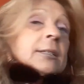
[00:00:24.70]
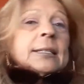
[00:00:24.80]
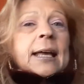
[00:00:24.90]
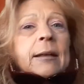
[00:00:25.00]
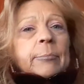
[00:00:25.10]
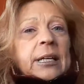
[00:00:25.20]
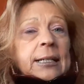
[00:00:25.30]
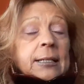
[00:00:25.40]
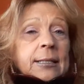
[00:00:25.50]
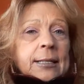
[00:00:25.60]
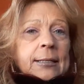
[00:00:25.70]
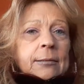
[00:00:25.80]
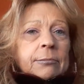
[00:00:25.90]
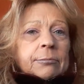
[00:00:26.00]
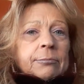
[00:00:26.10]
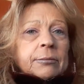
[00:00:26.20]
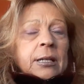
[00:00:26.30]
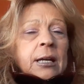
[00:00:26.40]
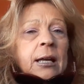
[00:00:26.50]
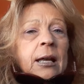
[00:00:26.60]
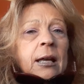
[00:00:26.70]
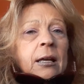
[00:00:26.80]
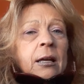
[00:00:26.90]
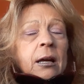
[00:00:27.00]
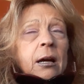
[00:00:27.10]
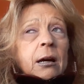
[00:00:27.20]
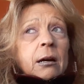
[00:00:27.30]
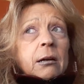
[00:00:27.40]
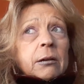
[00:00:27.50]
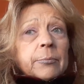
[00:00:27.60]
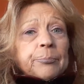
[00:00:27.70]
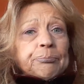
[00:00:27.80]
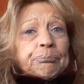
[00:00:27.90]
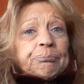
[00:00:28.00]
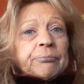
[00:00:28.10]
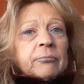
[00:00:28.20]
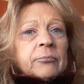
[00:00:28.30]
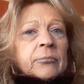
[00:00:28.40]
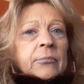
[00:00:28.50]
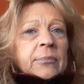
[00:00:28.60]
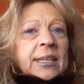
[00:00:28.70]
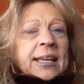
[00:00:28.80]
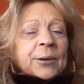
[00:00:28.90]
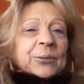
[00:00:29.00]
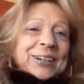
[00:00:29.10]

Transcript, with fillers: 10 minutes. And I need to see if I can move that out um, this afternoon, maybe.